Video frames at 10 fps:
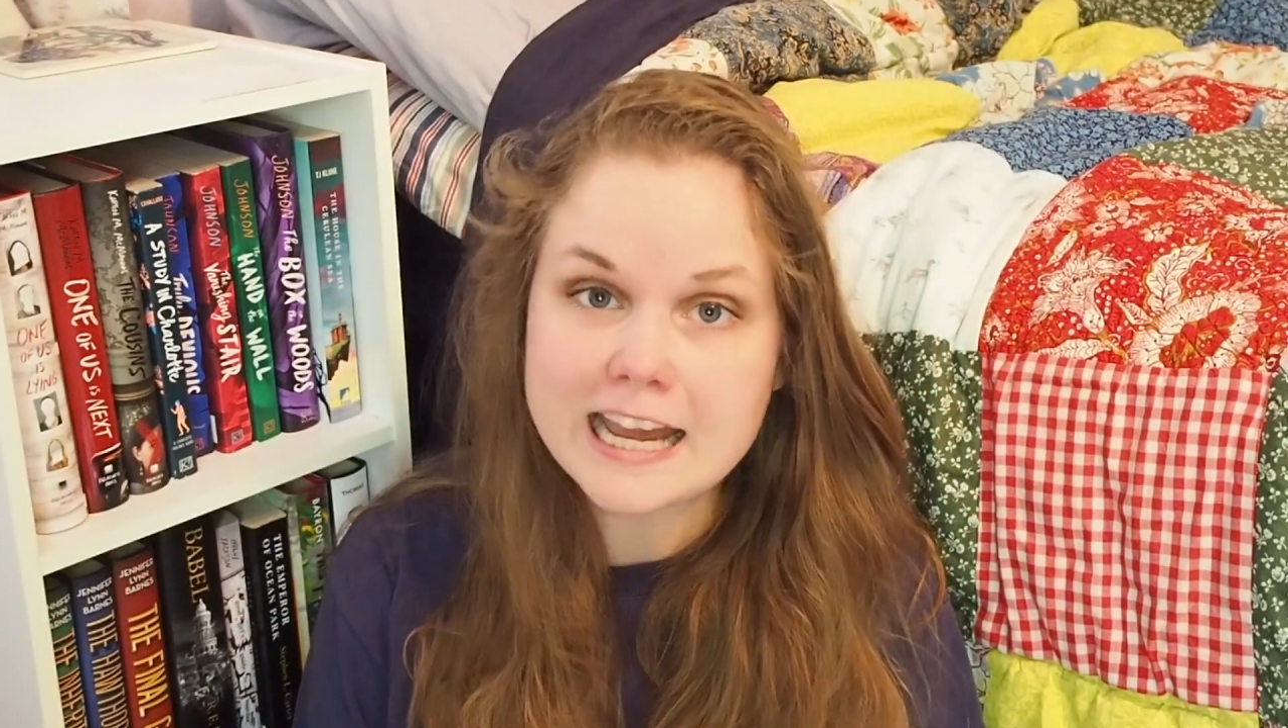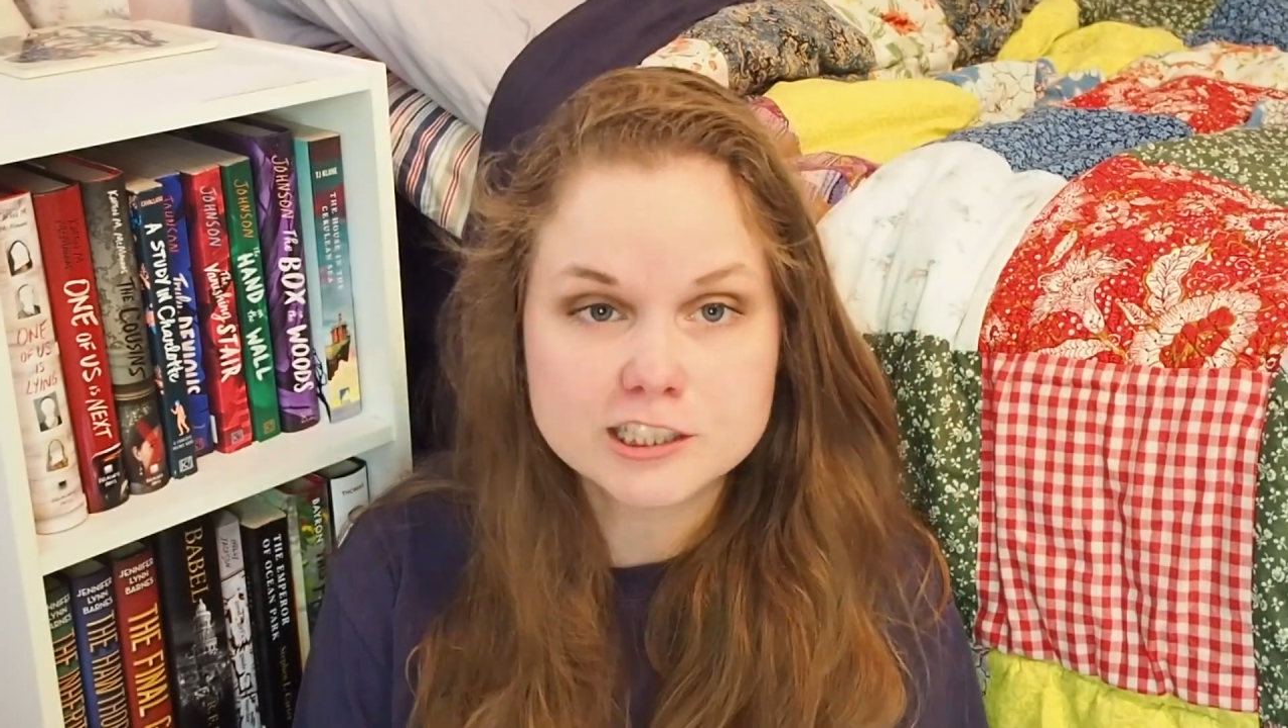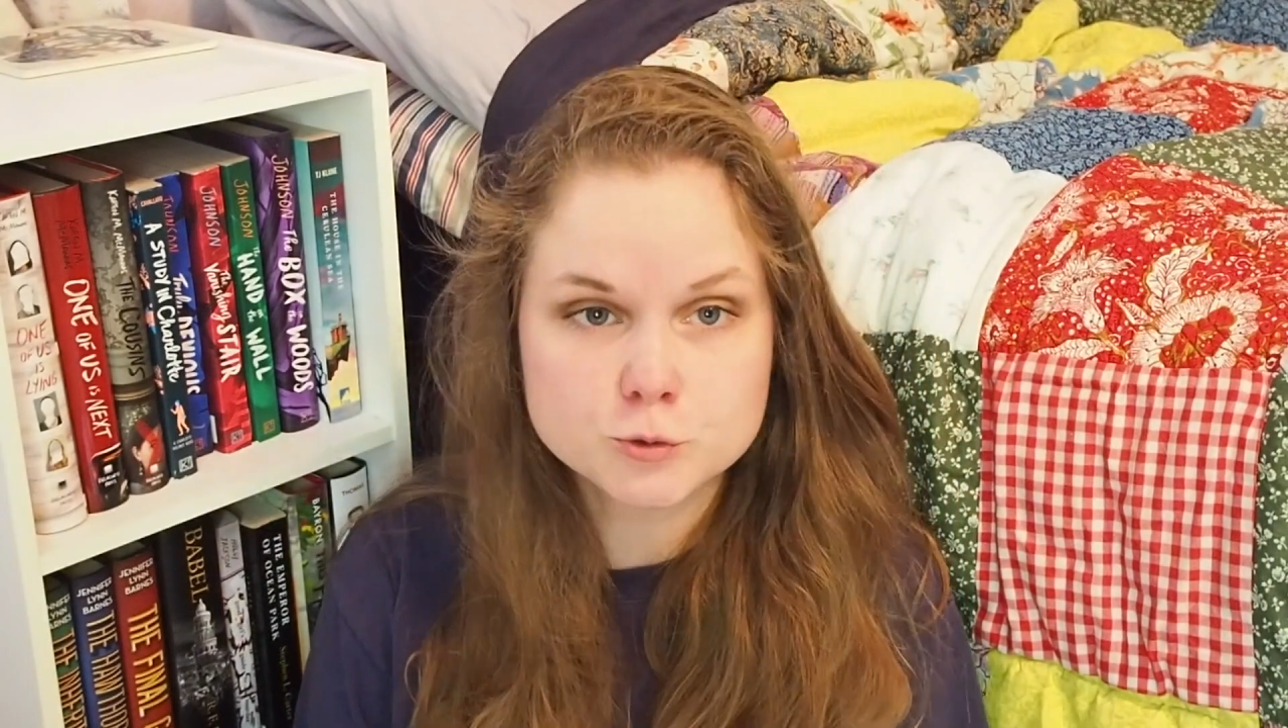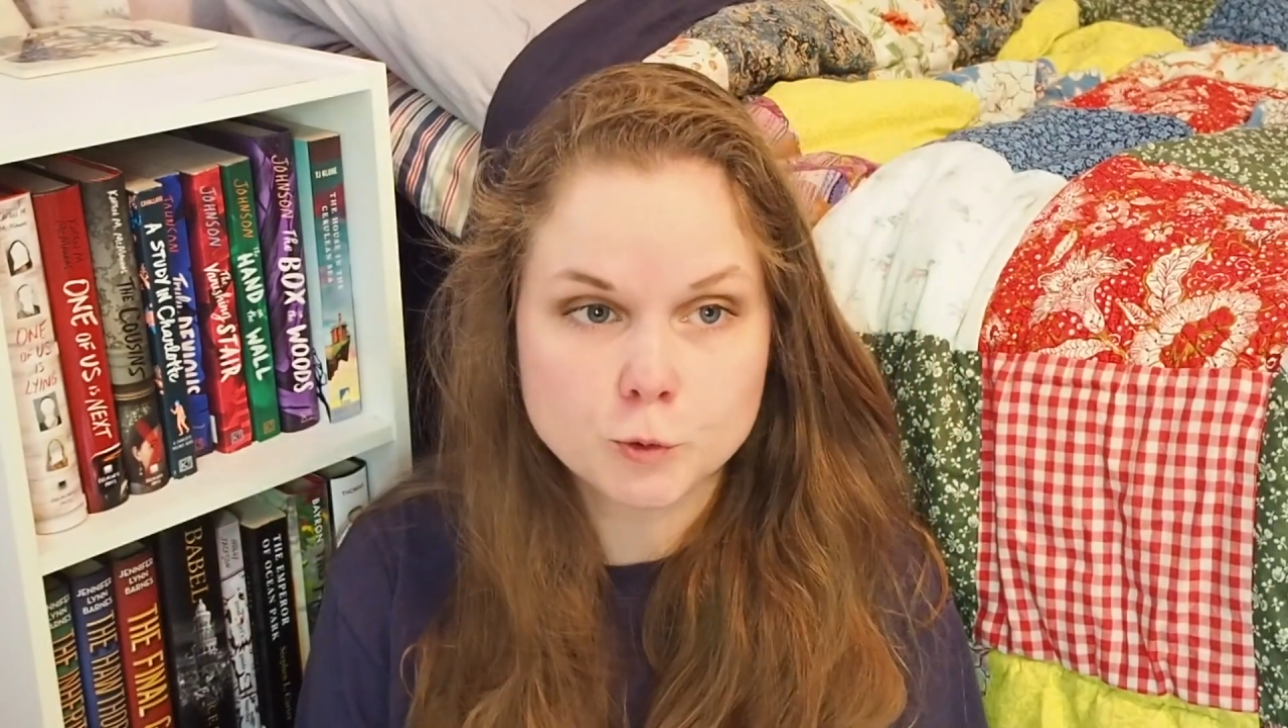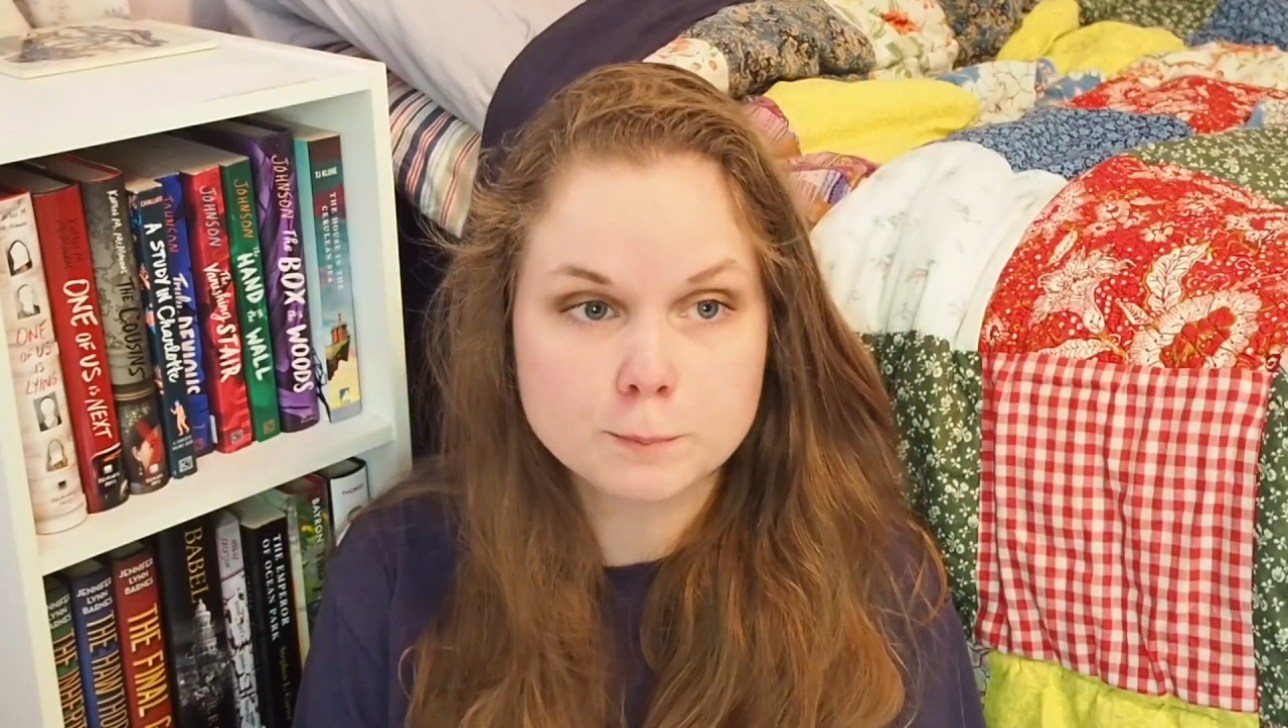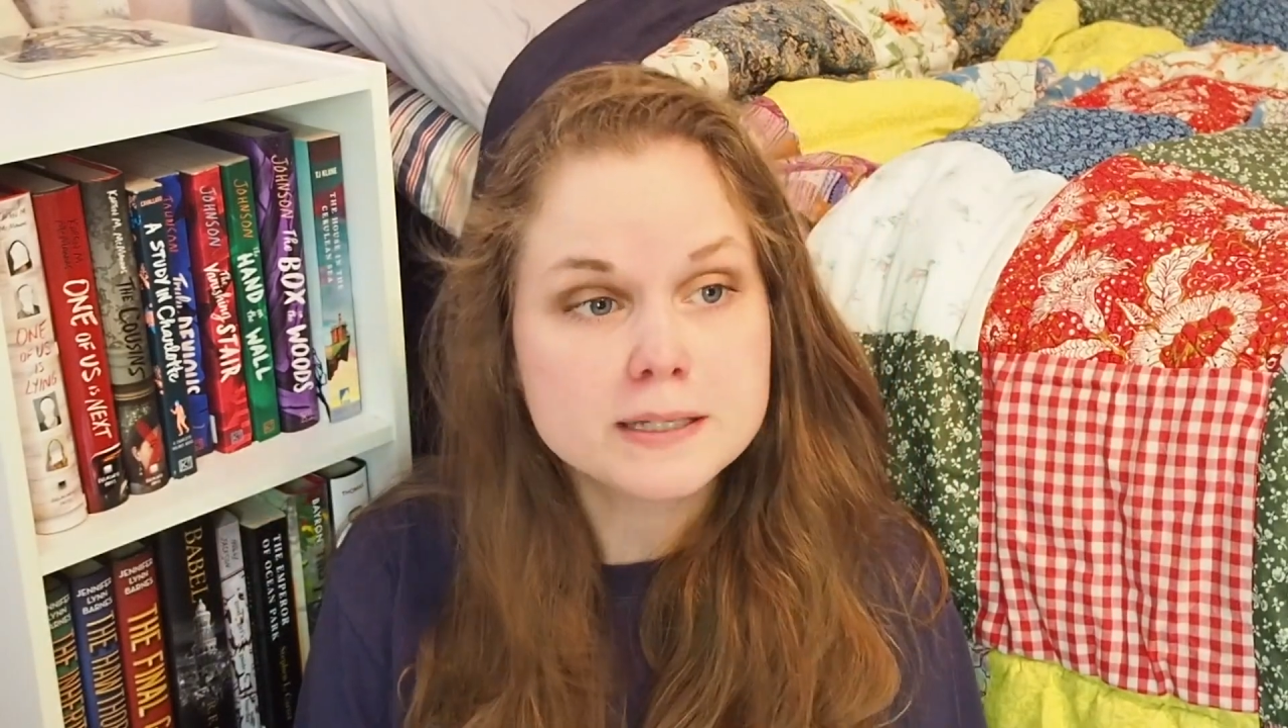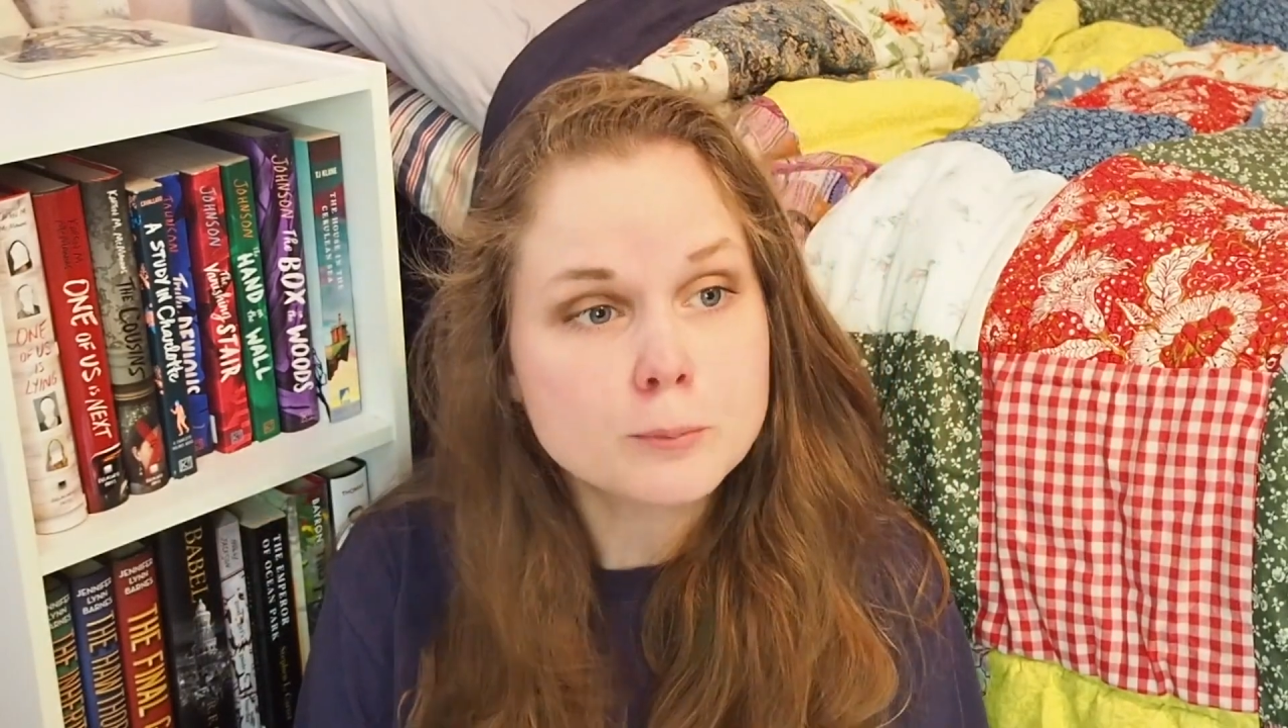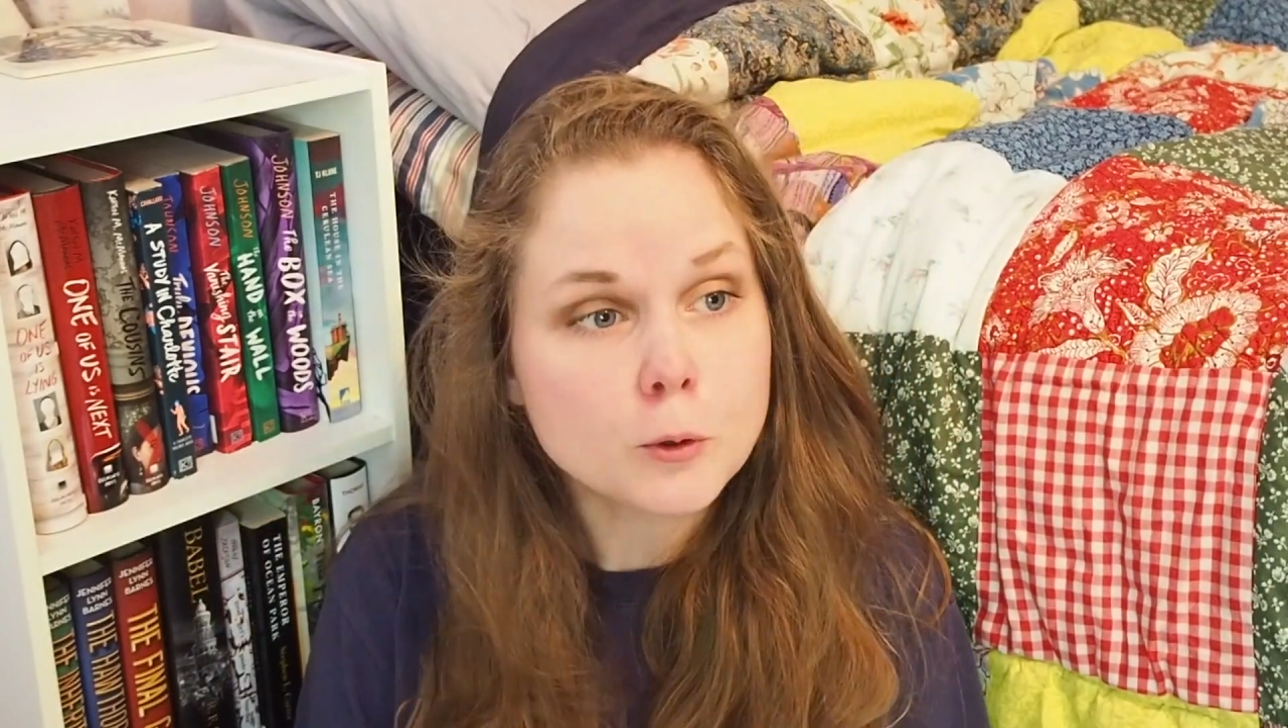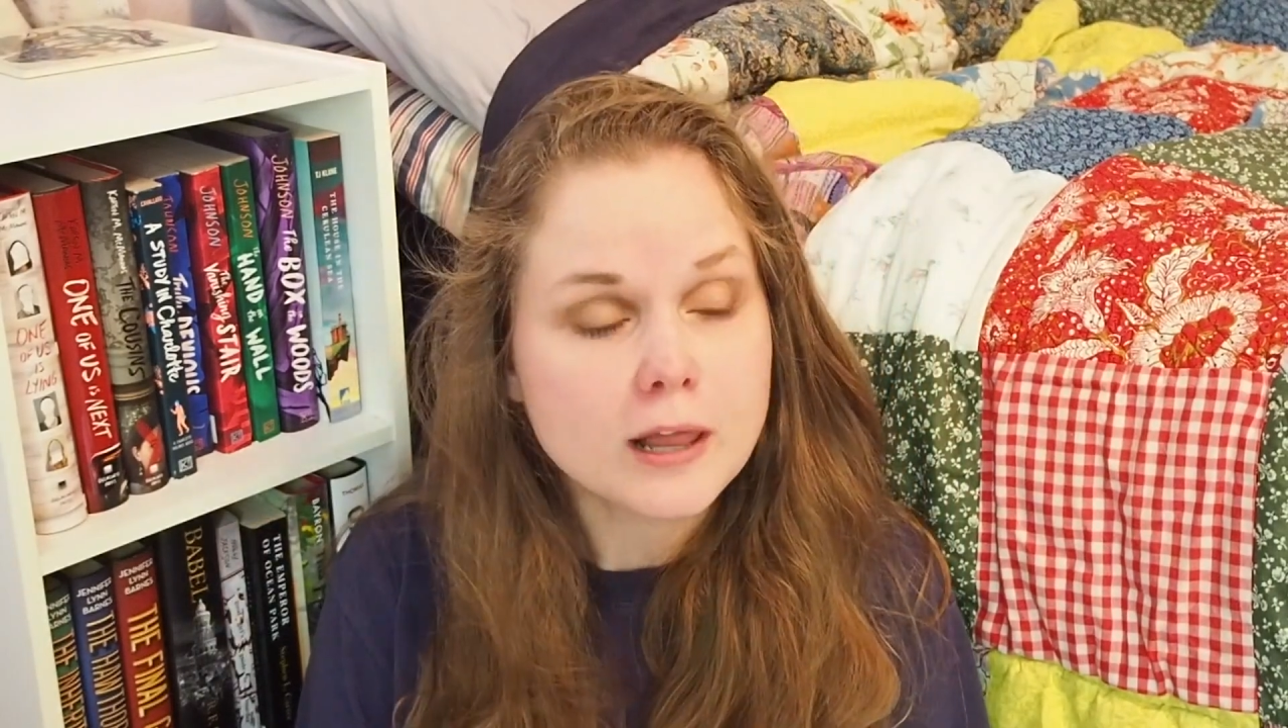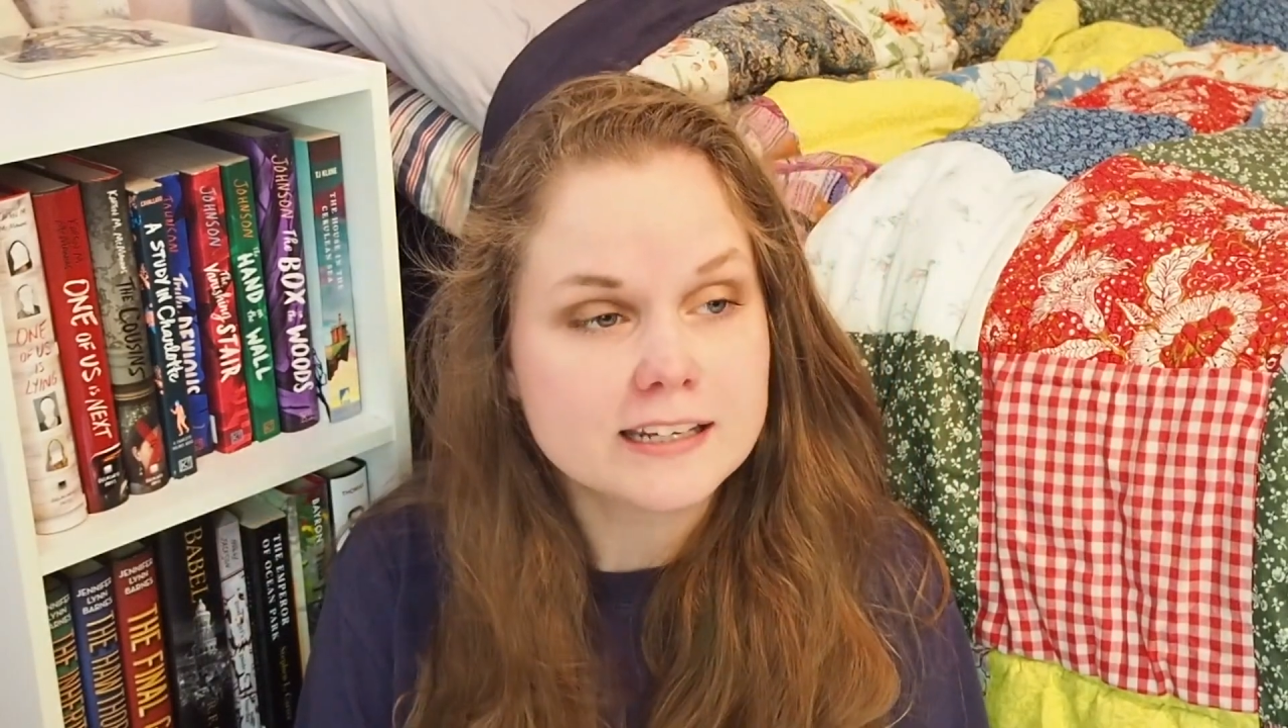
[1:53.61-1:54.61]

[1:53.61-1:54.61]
actual people